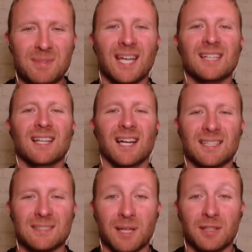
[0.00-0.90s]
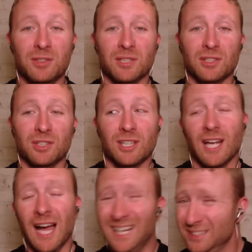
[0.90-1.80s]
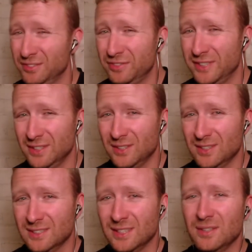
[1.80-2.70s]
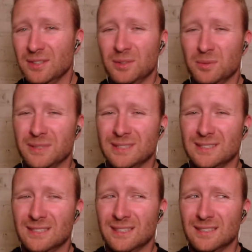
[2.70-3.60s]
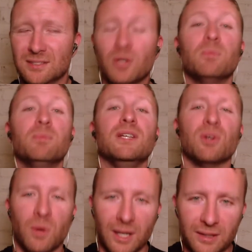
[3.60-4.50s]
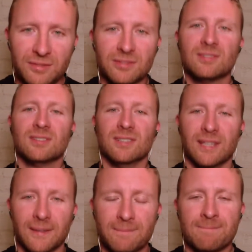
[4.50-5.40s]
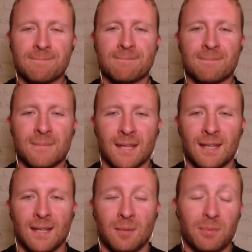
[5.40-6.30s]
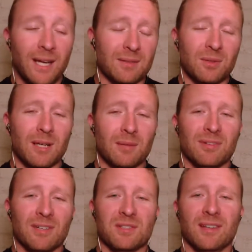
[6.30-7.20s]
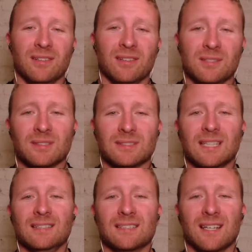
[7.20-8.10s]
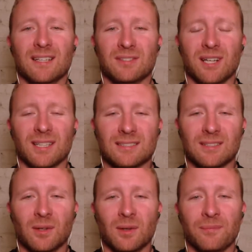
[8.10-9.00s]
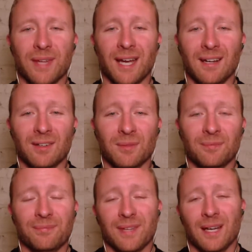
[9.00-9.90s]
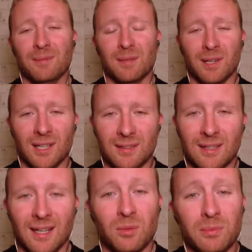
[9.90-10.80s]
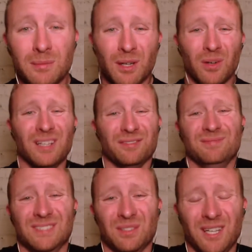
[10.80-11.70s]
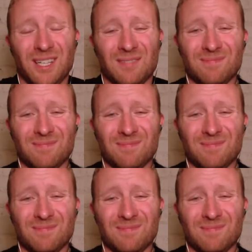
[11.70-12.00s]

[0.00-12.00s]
the headlines by doing good on the field, but don't beat your wife. Yeah. But hey, we're not professional athletes. We don't sign these contracts, so I don't know. I'm not married. I don't beat my wife. It's okay.